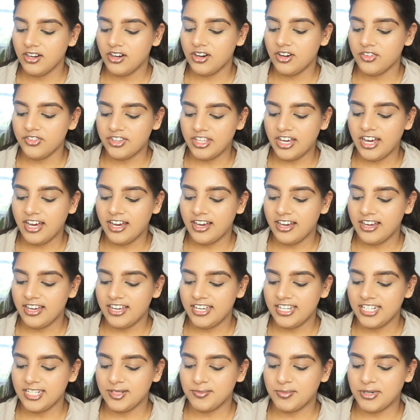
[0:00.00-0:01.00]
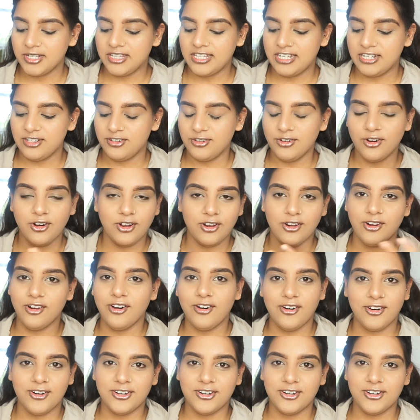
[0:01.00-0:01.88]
on the eye, but then not a lot